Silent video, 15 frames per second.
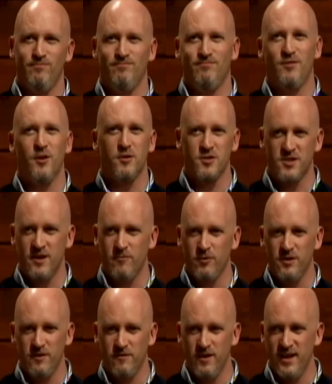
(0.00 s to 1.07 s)

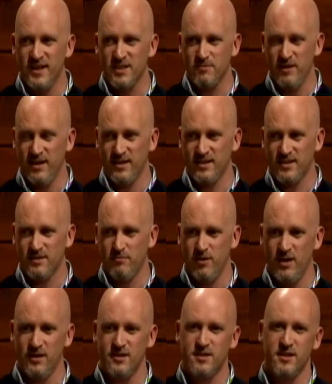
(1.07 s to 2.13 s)
different aspects,
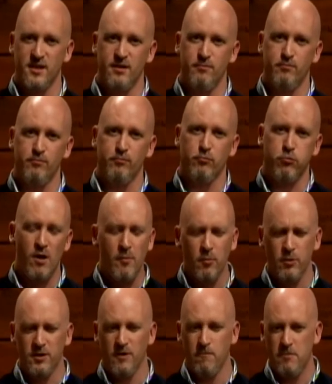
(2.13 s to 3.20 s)
but
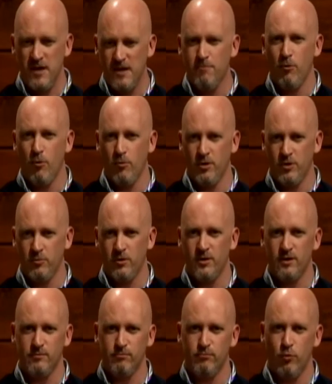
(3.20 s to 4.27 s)
probably the people, when you
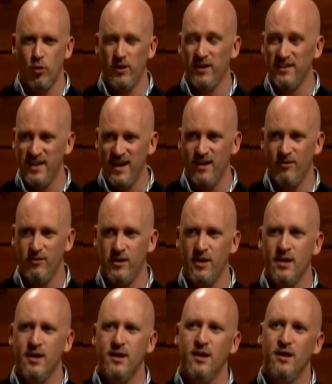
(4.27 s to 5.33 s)
really boil it down,
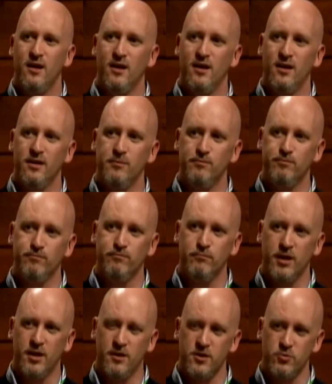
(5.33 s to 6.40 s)

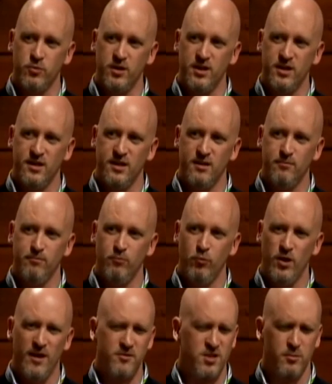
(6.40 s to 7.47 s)
because we
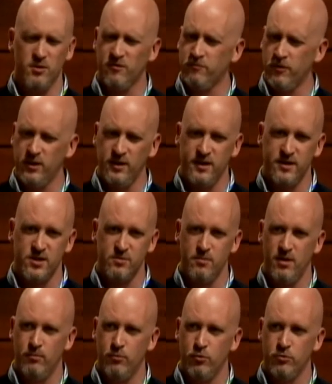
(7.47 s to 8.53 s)
have some of the friendliest
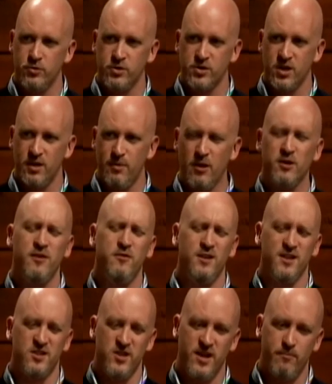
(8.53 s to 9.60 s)
members. I'll give you an
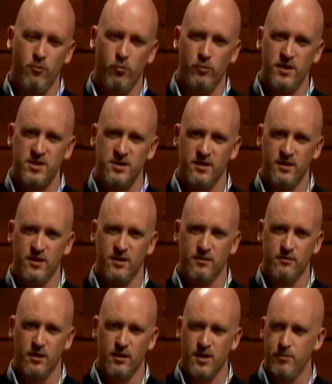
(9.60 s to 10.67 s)
example. Recently, a
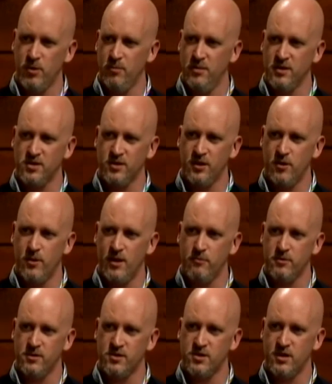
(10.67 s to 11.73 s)
couple of months ago, I
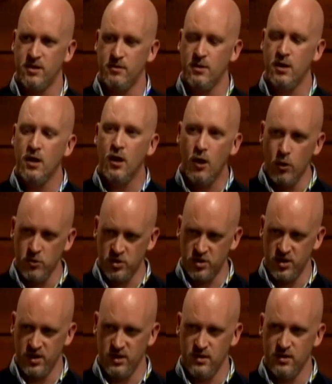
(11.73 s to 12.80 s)
was
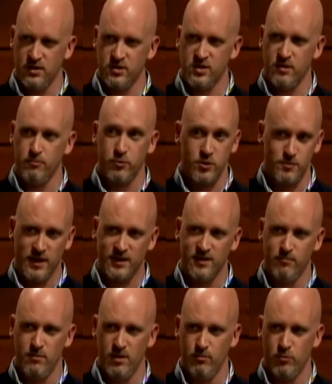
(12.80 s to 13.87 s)
hosting some
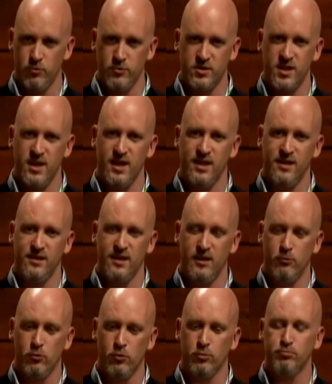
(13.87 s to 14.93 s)
prospective members, and they
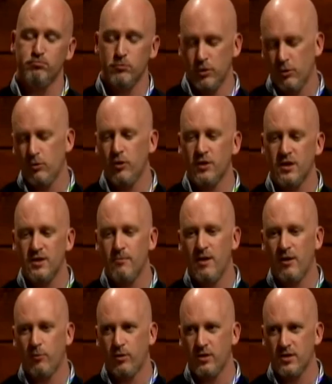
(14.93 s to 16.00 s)
were looking to
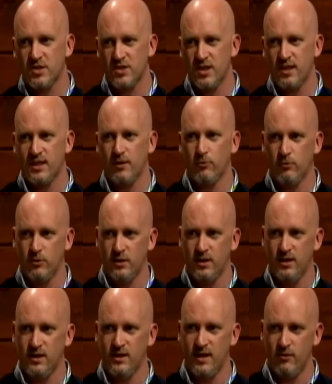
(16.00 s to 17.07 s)
buy real estate. They were
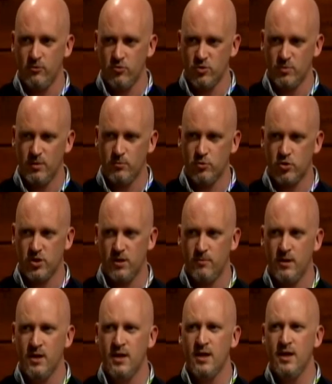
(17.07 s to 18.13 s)
looking at Hound Ears
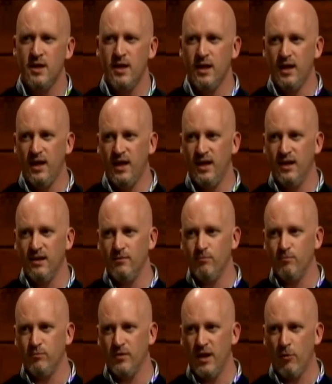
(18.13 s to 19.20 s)
membership,
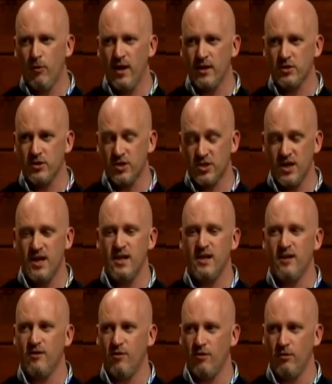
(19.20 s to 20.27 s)
and they were actually staying
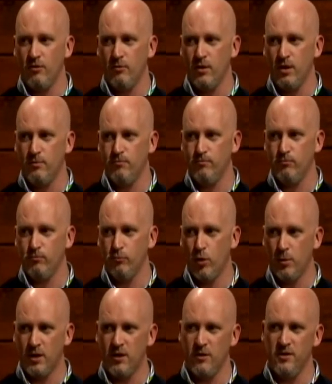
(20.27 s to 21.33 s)
in our
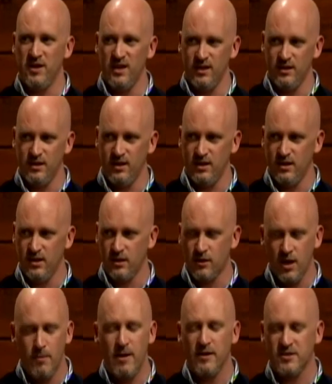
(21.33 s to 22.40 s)
what we call the
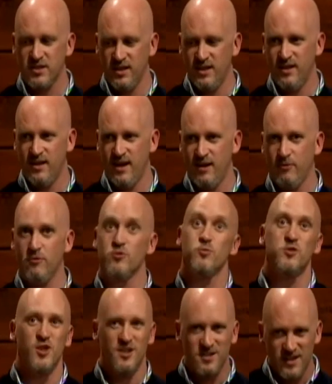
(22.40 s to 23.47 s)
Clubhouse Inn at Hound Ears,
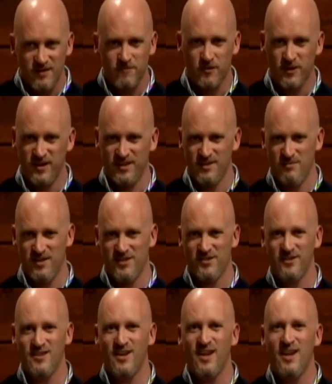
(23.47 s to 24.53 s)
which I did forget to mention.